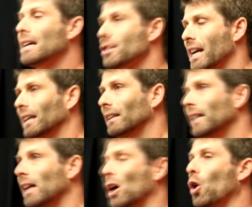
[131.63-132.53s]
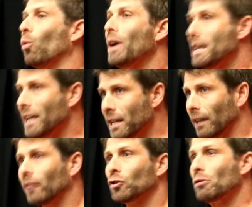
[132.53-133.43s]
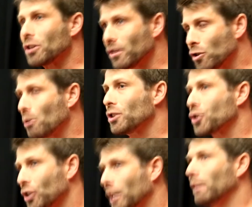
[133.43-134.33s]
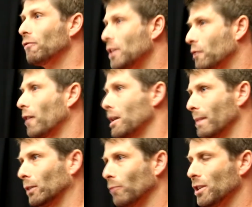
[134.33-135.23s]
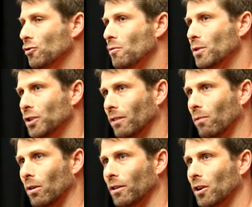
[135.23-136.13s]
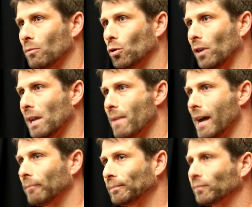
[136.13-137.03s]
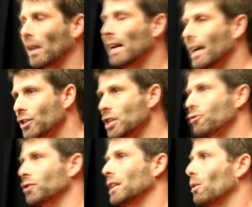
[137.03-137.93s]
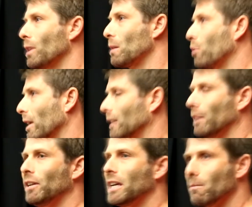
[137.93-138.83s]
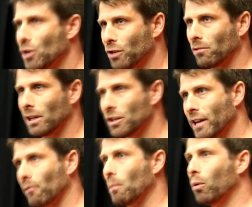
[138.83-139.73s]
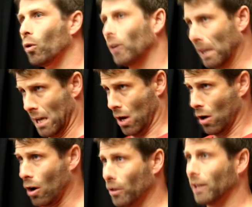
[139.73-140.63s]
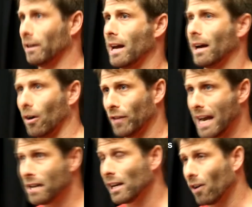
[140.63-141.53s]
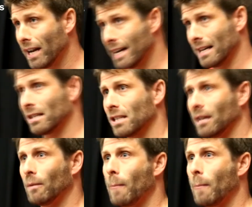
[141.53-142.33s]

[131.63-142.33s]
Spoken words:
Secondly, we need it to achieve this fundamental redistribution of wealth that I'm talking about. It's interesting that when the Productivity Commission released their report on the NDIS,